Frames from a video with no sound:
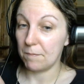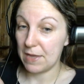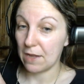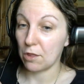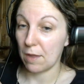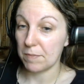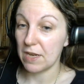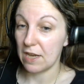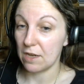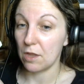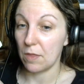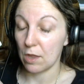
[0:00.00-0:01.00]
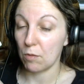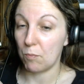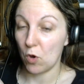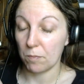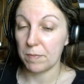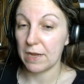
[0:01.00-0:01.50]
be accepted into this
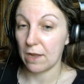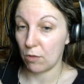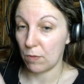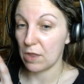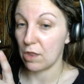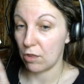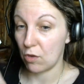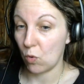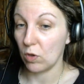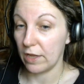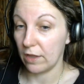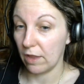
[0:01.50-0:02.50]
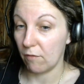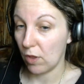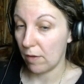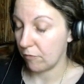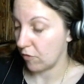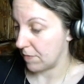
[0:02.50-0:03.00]
book because this is totally a
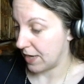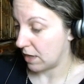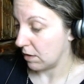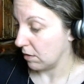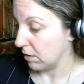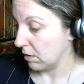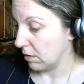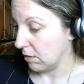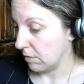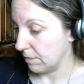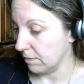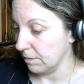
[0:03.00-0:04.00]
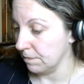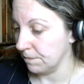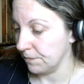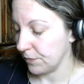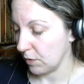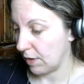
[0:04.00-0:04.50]
level up for me.
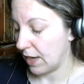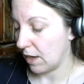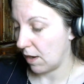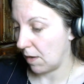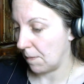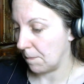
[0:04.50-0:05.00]
Right?